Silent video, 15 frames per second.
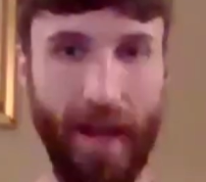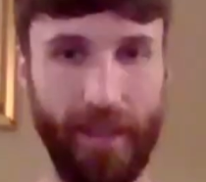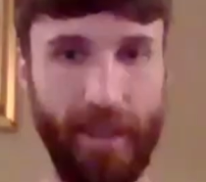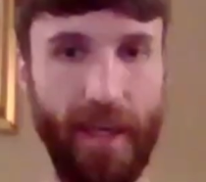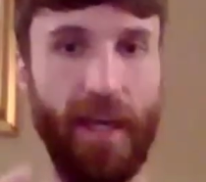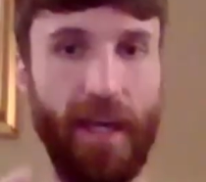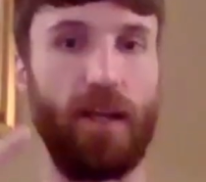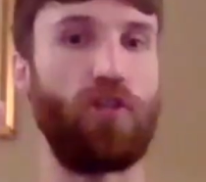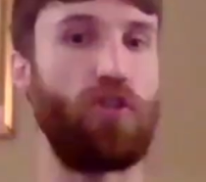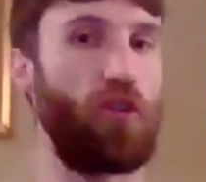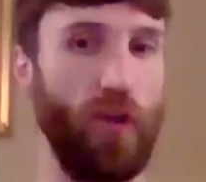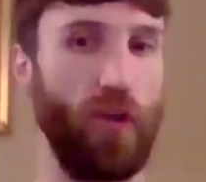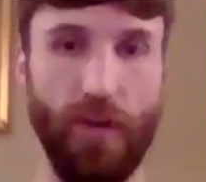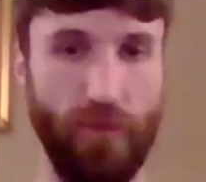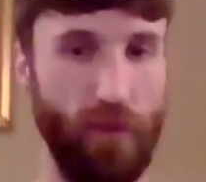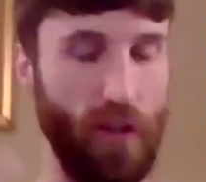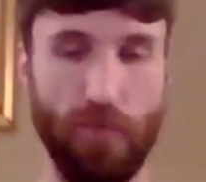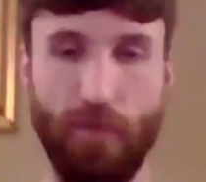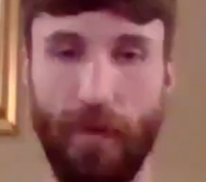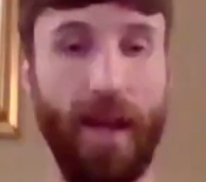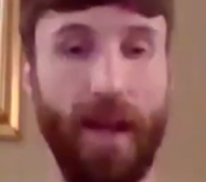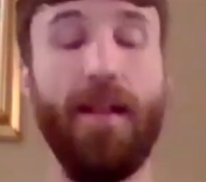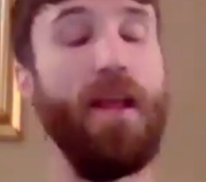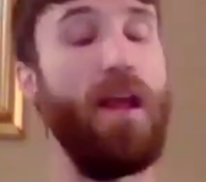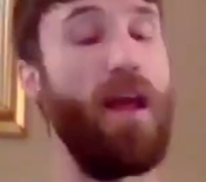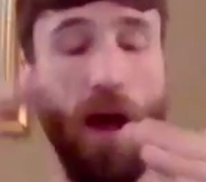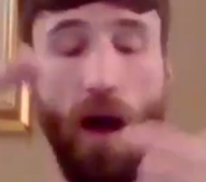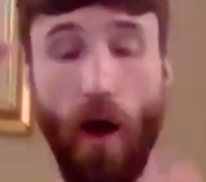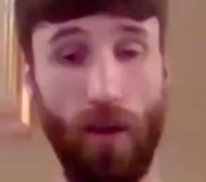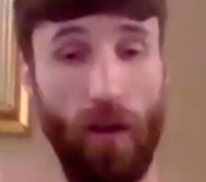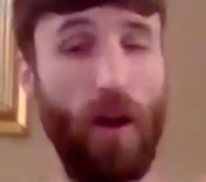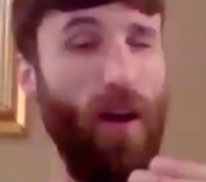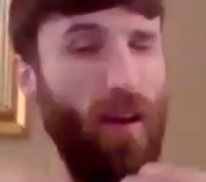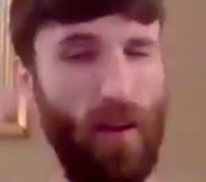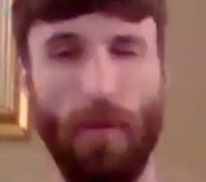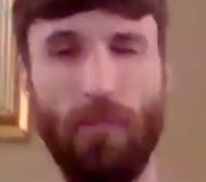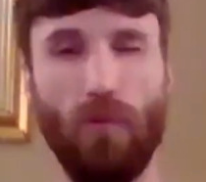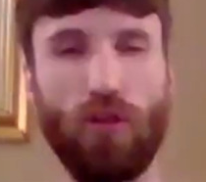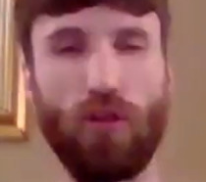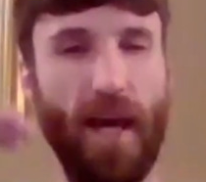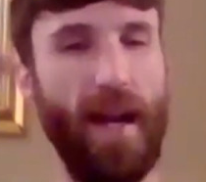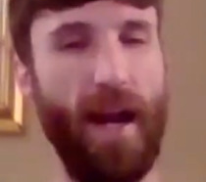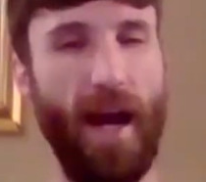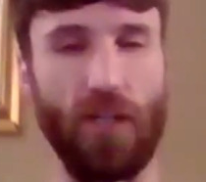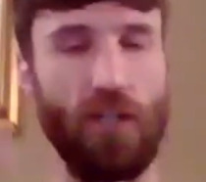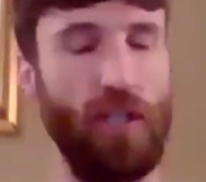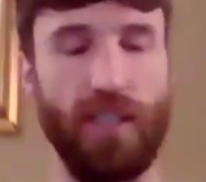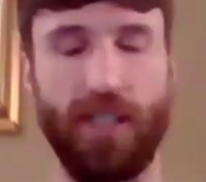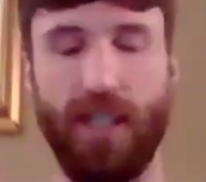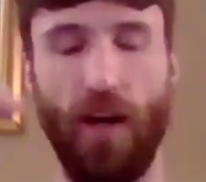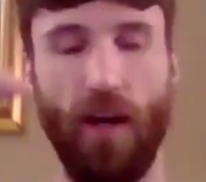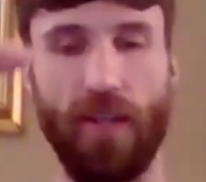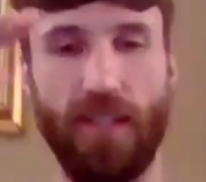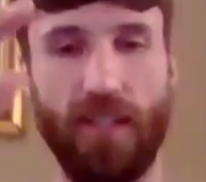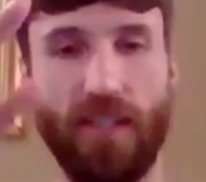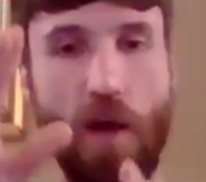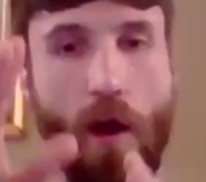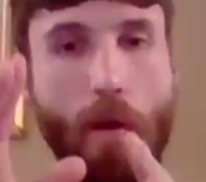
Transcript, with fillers: head kick, three for a spin. Uh, I must get it actually and send it on to you.